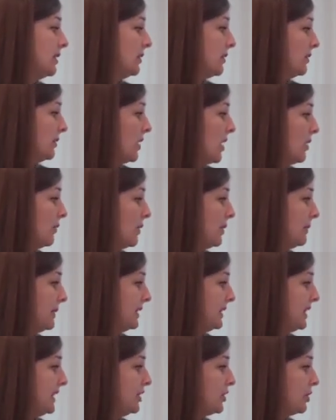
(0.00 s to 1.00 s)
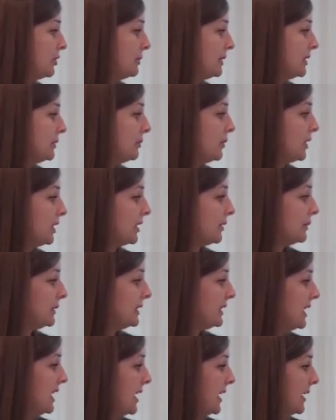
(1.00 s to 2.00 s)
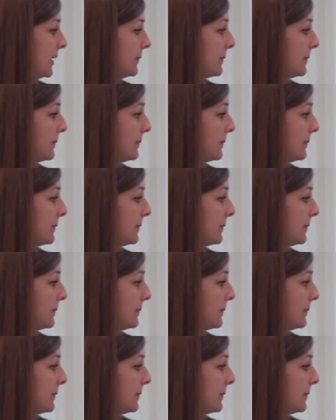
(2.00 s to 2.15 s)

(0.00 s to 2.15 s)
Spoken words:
on what my teacher, Miss Morgan, was saying,